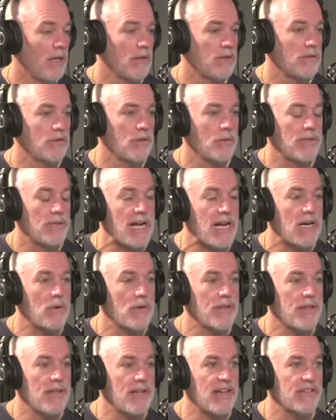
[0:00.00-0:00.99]
So now
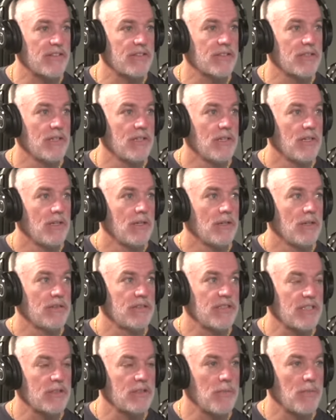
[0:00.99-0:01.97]
in the next
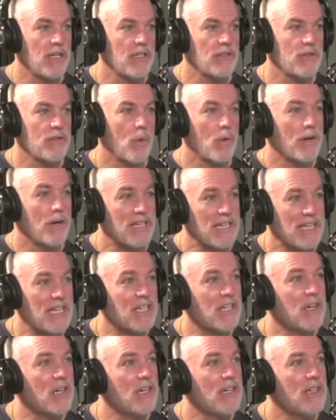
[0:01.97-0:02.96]
6 months or
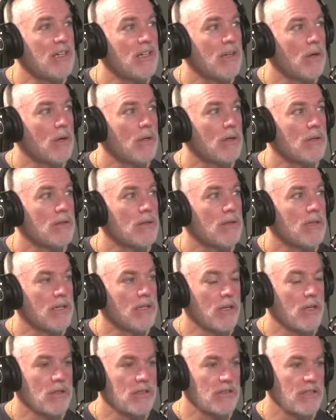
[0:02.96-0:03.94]
year,
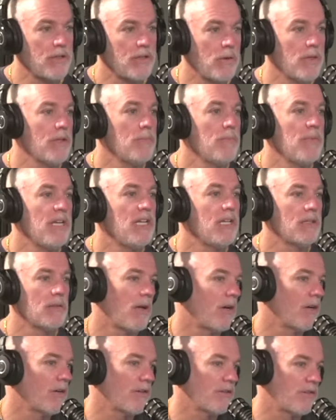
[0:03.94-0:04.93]
because I know in the medium and
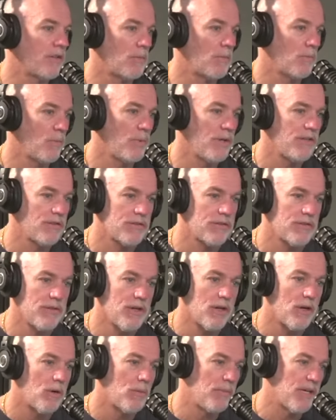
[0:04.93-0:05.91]
longer term, we just
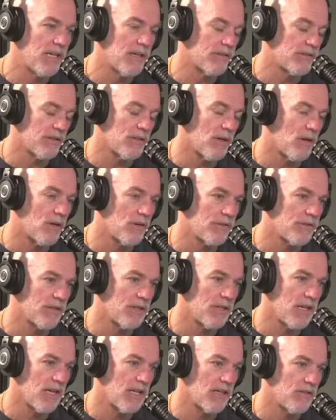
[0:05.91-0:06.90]
know because the dollar is
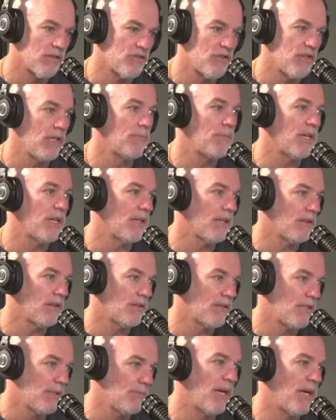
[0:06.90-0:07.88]
going to get cheapened
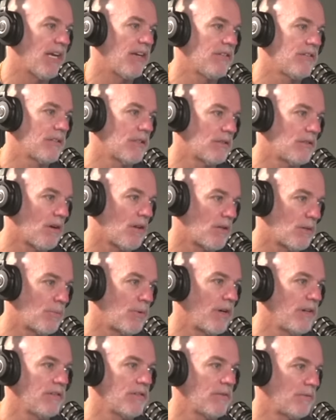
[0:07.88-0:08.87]
and debased, the dollar
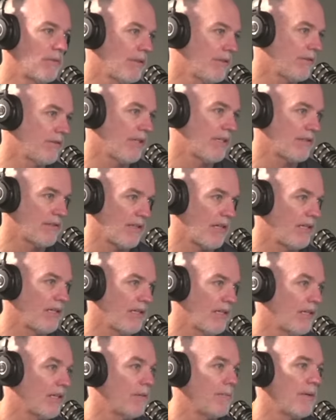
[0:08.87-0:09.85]
price of real estate is likely going to be